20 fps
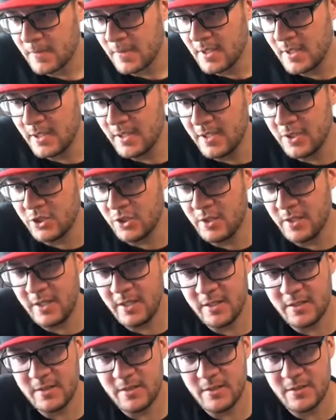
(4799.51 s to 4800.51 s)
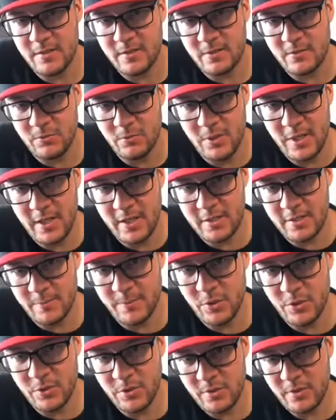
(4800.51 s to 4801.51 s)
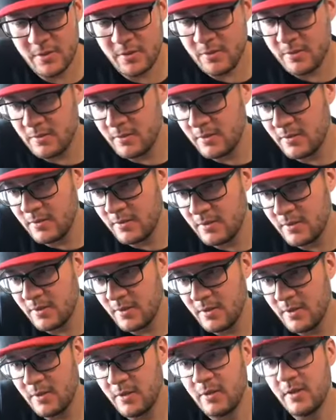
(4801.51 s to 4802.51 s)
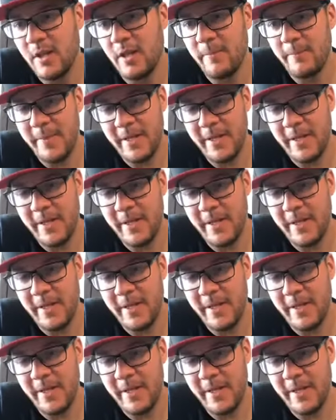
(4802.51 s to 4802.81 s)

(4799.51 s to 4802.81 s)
Initially it's really smooth, then